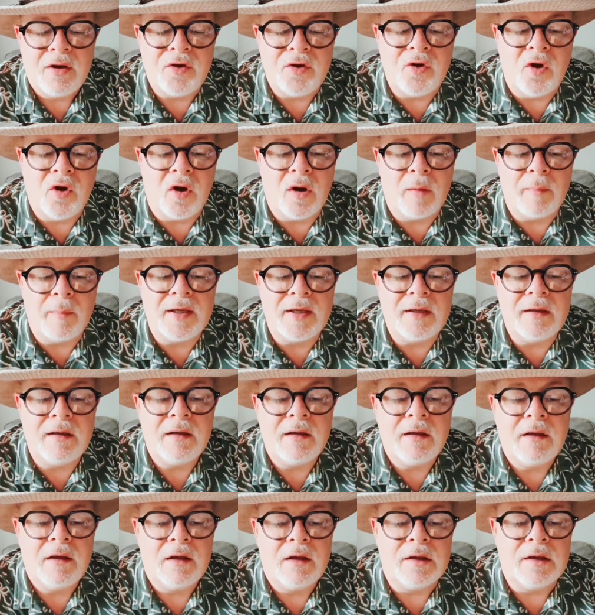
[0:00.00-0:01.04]
Norman
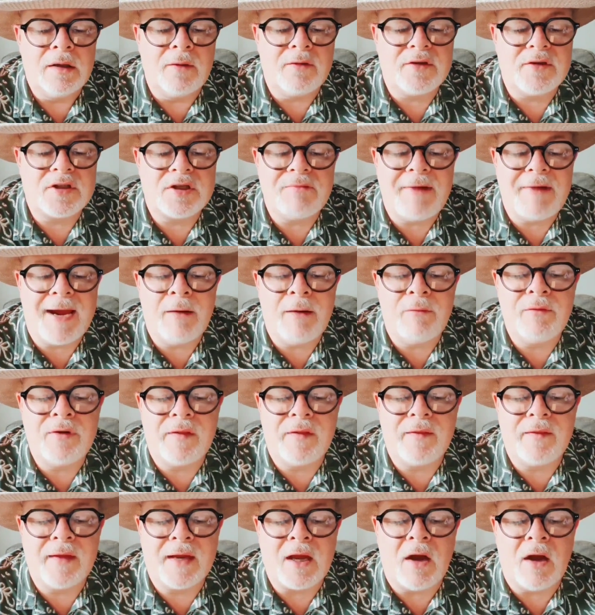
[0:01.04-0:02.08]
looked around
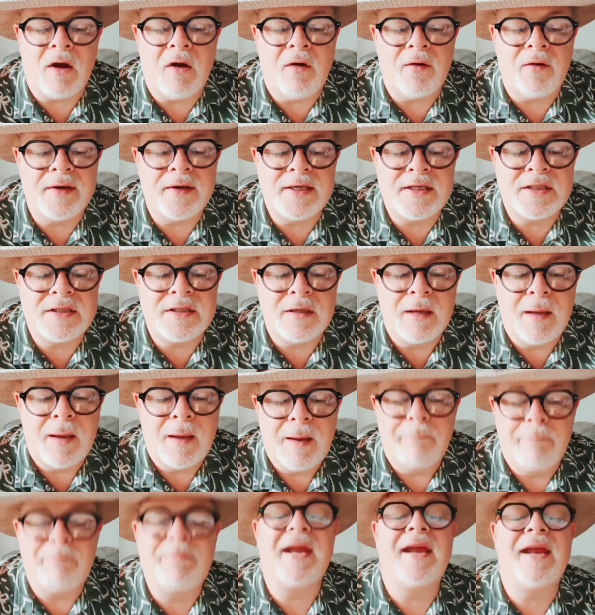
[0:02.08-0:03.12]
at the carnage.
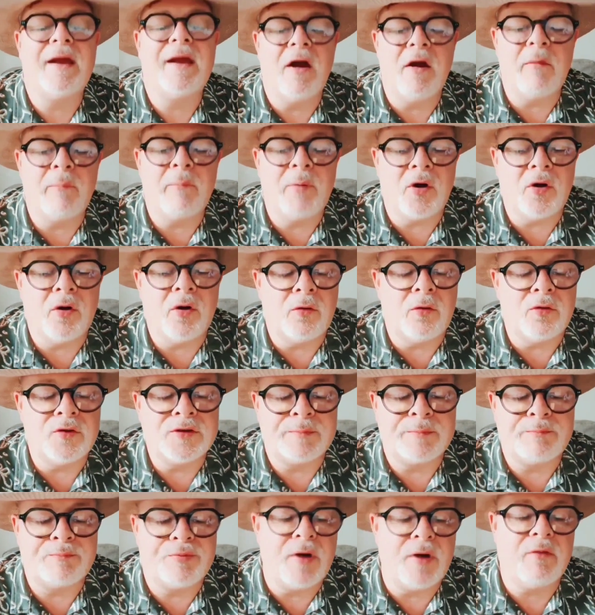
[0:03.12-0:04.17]
Bingo
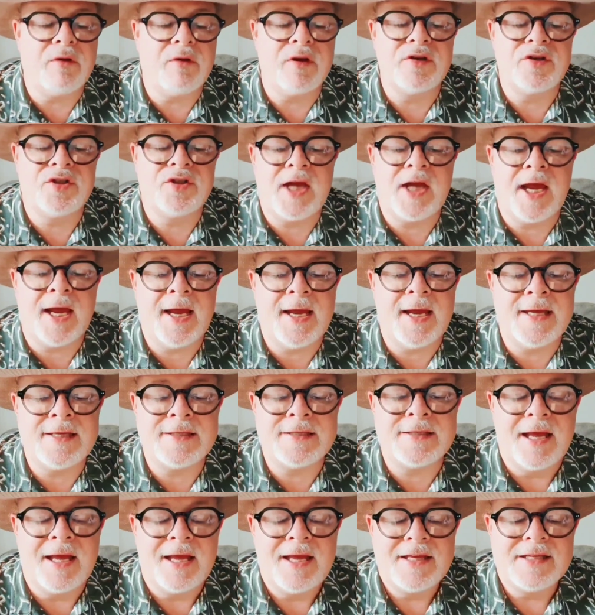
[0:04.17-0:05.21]
balls, broken
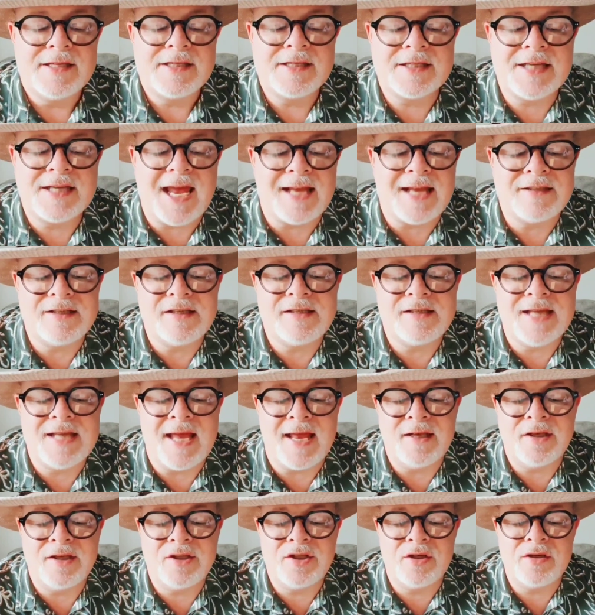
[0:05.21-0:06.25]
chairs, scattered
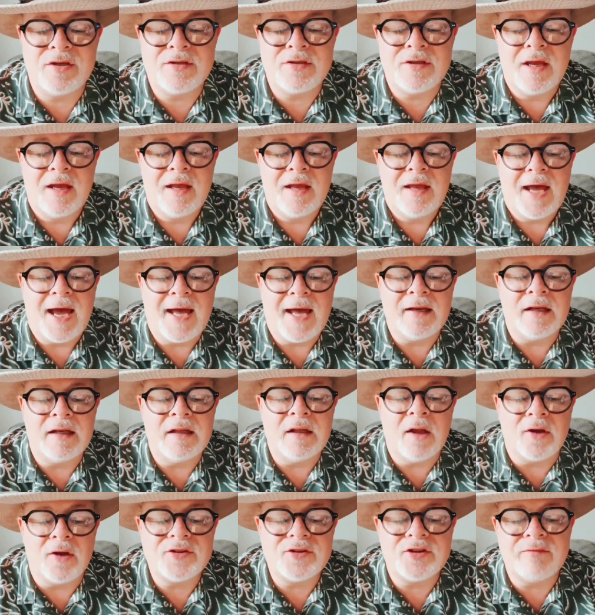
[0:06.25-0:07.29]
dentures, and a
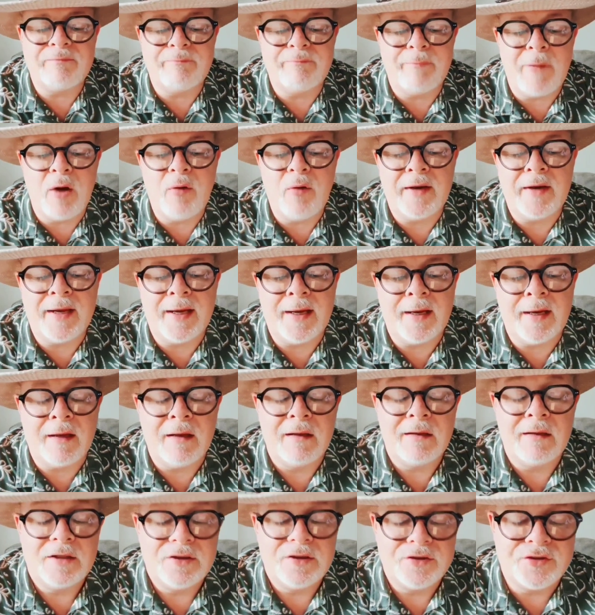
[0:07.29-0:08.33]
lot of moaning,
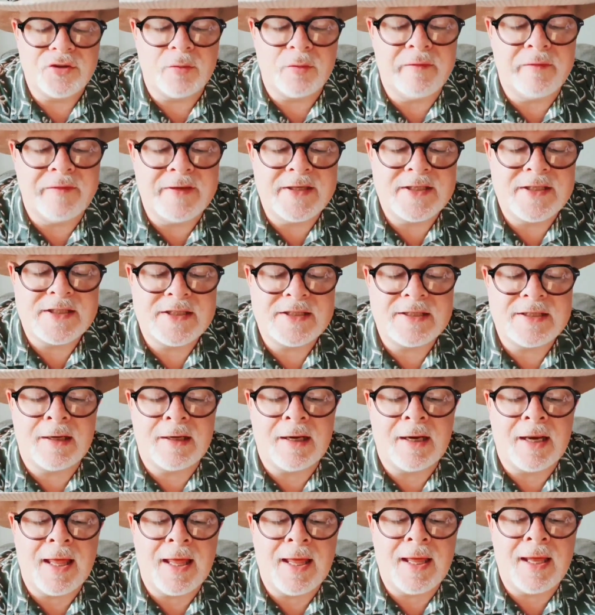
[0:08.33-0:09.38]
some of it still
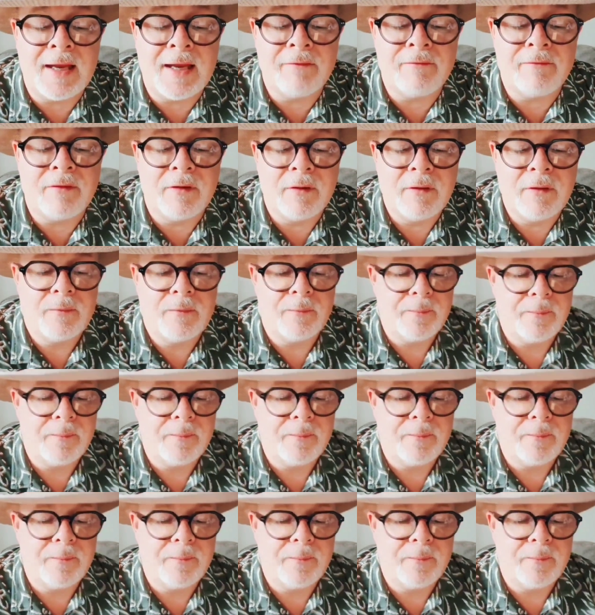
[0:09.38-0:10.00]
alive.